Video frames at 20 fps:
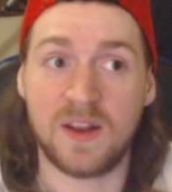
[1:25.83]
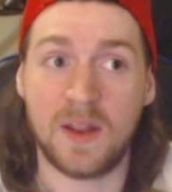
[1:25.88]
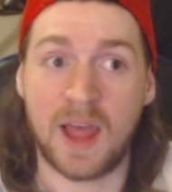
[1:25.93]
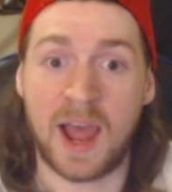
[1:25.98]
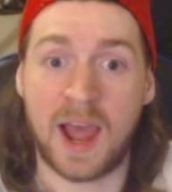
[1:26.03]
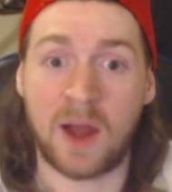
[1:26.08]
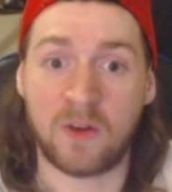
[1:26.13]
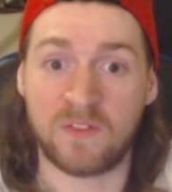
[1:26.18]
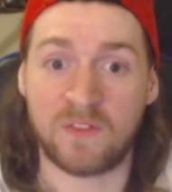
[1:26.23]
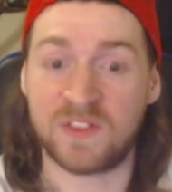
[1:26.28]

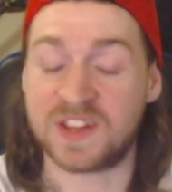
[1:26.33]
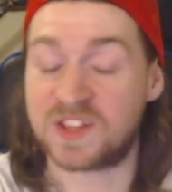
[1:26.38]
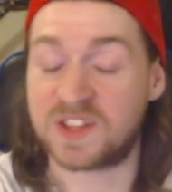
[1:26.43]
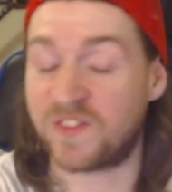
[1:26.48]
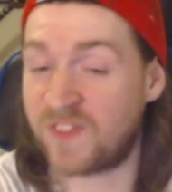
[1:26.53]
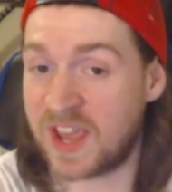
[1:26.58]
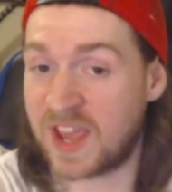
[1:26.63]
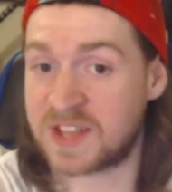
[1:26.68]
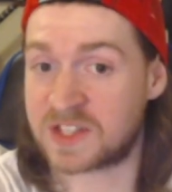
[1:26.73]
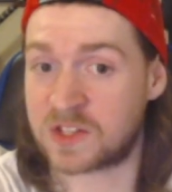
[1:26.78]
out of this
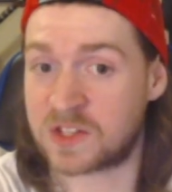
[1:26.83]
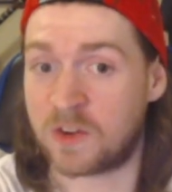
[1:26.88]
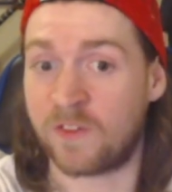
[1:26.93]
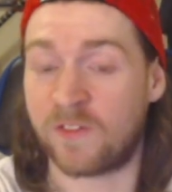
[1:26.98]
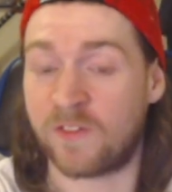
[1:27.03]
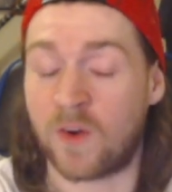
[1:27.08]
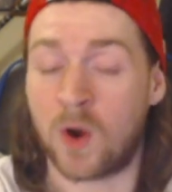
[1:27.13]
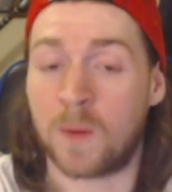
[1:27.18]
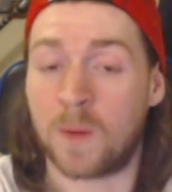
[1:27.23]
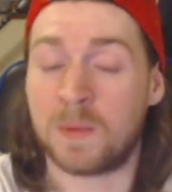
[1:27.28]
phase so
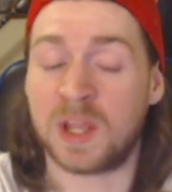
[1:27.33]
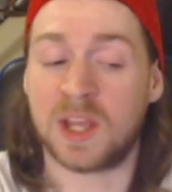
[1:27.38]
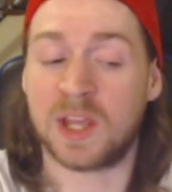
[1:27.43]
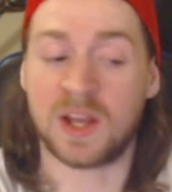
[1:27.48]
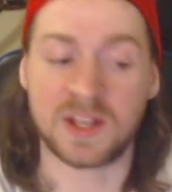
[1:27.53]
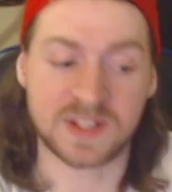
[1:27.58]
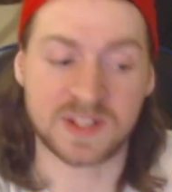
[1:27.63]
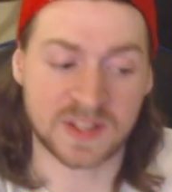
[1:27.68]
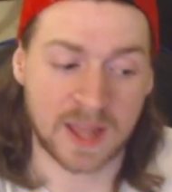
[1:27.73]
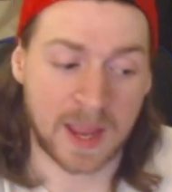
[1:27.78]
far,
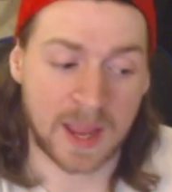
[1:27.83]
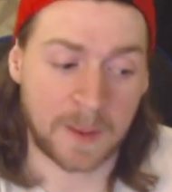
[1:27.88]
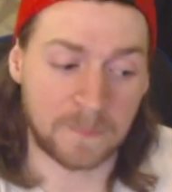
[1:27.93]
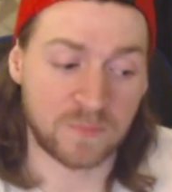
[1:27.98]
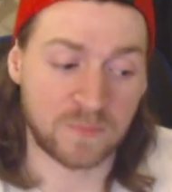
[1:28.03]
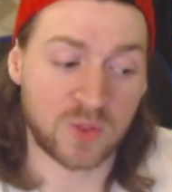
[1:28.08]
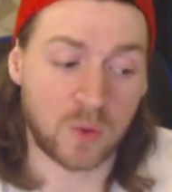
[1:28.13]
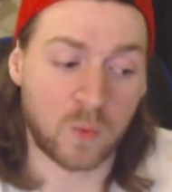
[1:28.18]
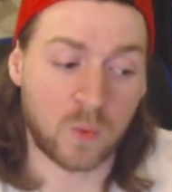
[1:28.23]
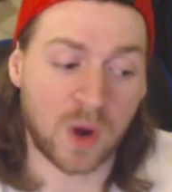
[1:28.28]
because like
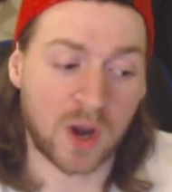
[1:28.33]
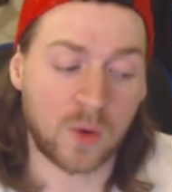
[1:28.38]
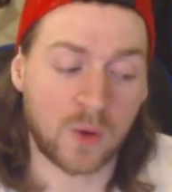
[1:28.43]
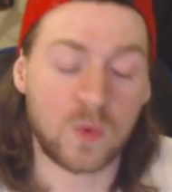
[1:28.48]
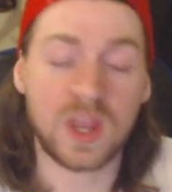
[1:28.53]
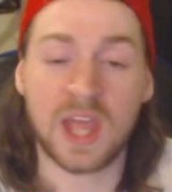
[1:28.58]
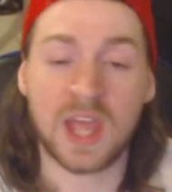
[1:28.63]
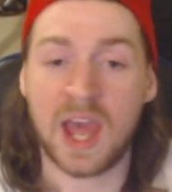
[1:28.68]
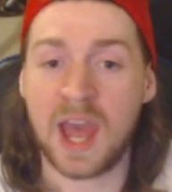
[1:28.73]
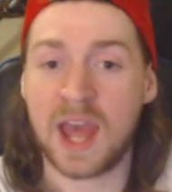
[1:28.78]
where
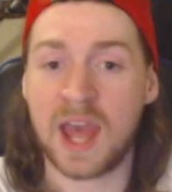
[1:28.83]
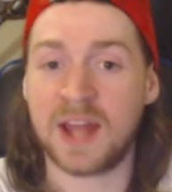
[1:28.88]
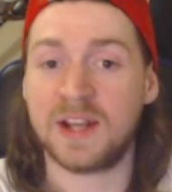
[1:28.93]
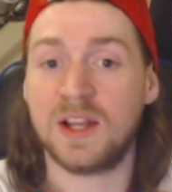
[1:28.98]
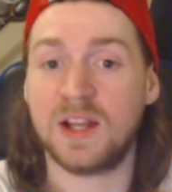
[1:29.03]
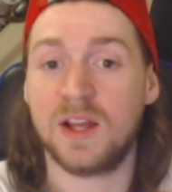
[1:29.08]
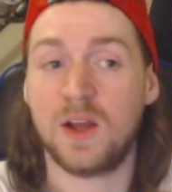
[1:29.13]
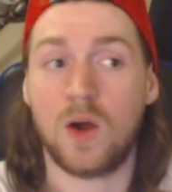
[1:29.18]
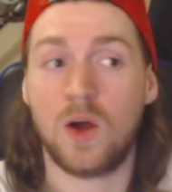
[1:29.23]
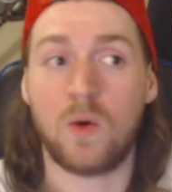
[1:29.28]
we
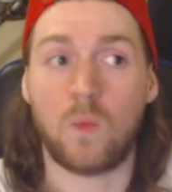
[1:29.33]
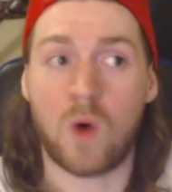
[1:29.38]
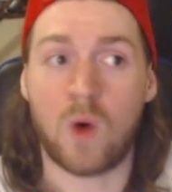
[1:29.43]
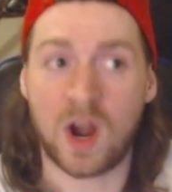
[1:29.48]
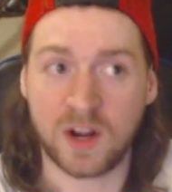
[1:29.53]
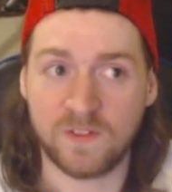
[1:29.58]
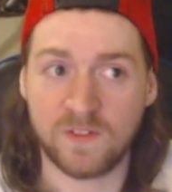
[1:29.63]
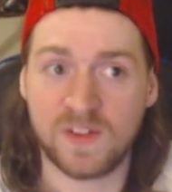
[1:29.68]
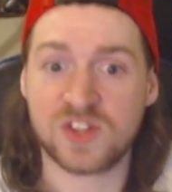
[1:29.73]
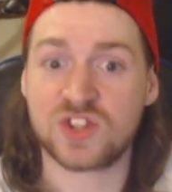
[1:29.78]
had
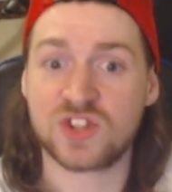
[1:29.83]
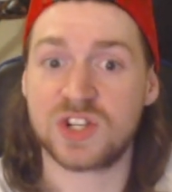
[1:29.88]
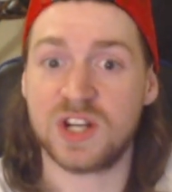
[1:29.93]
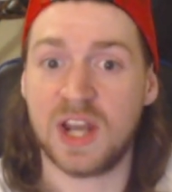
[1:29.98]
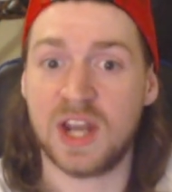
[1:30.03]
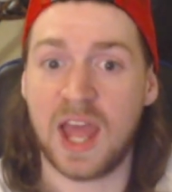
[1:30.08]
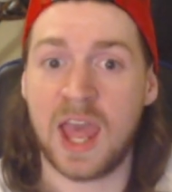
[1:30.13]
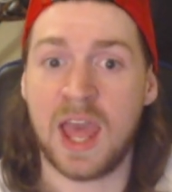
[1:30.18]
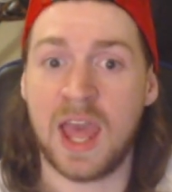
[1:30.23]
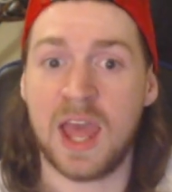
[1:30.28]

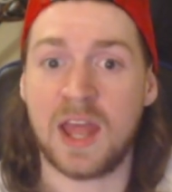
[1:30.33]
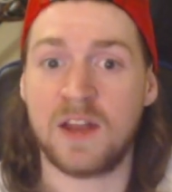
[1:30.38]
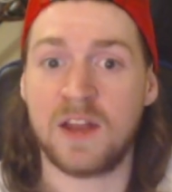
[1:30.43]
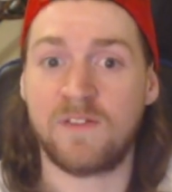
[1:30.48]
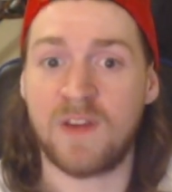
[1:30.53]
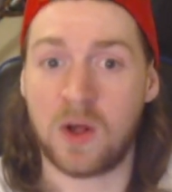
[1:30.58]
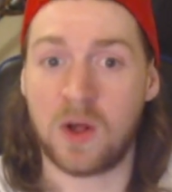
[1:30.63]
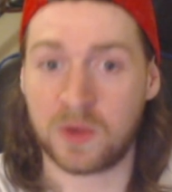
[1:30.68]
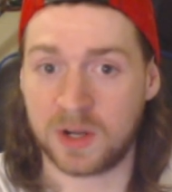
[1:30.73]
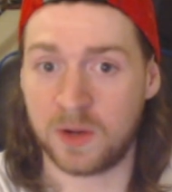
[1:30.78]
WandaVision and
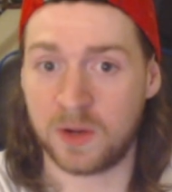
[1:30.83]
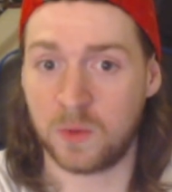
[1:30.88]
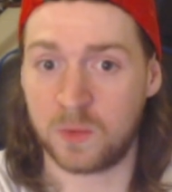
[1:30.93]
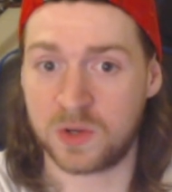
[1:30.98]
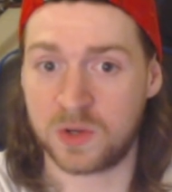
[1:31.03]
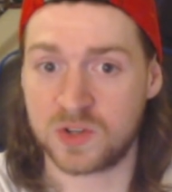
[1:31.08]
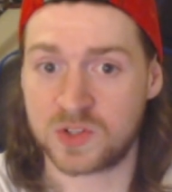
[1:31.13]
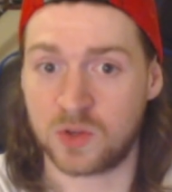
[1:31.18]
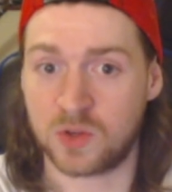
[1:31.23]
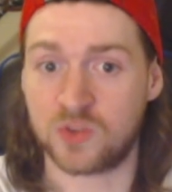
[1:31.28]
Falcon and the
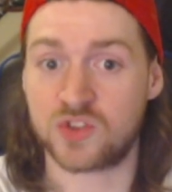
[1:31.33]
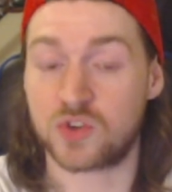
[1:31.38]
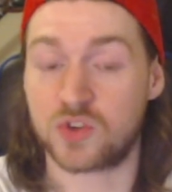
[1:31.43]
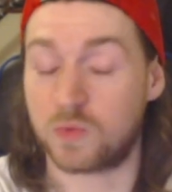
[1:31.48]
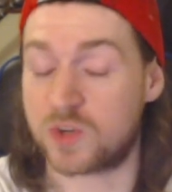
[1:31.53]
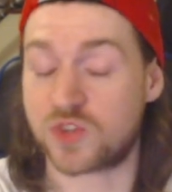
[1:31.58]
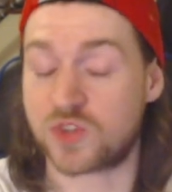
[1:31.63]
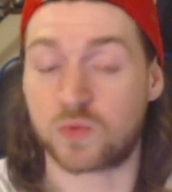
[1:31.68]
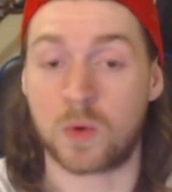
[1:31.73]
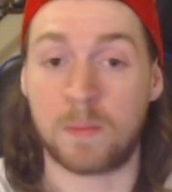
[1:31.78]
Winter Soldier,
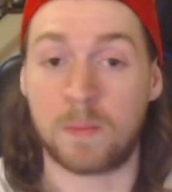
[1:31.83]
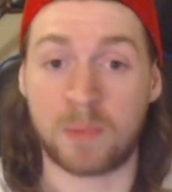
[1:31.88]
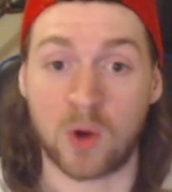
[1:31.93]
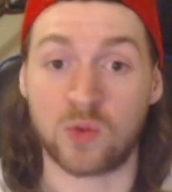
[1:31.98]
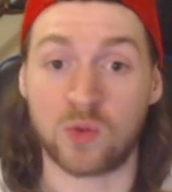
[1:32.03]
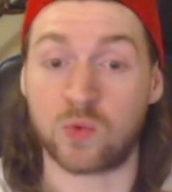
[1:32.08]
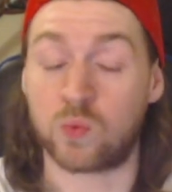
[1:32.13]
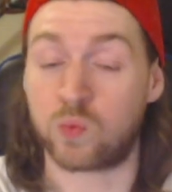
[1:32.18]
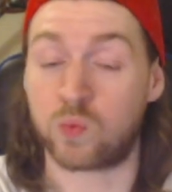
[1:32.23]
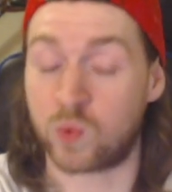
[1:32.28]
which were
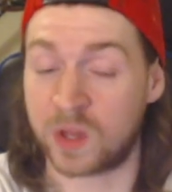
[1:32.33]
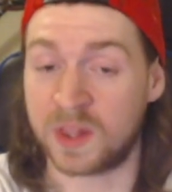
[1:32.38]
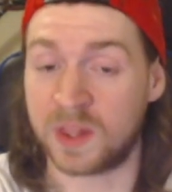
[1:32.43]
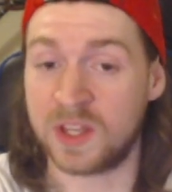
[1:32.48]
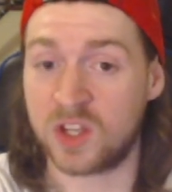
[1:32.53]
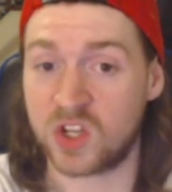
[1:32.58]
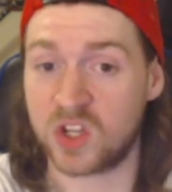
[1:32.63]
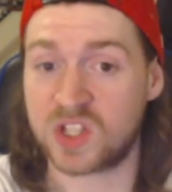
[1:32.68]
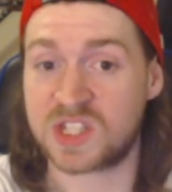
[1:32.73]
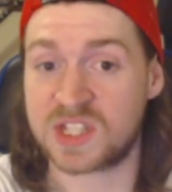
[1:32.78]
both really
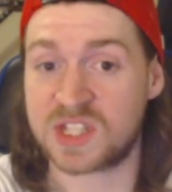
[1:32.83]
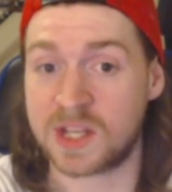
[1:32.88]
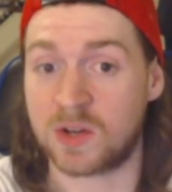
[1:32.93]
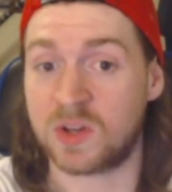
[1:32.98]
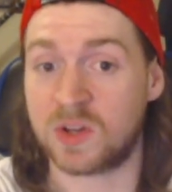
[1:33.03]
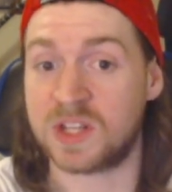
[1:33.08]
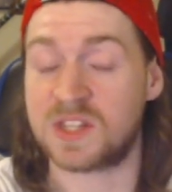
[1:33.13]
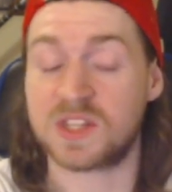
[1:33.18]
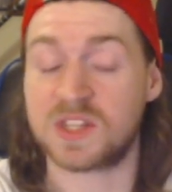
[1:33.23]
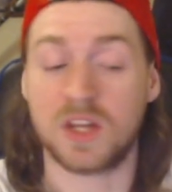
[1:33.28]
good
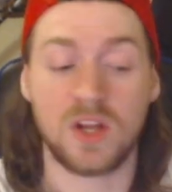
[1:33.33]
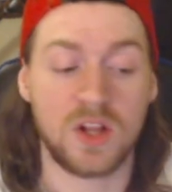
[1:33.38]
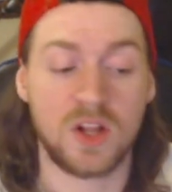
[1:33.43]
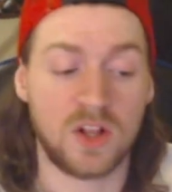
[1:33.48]
series,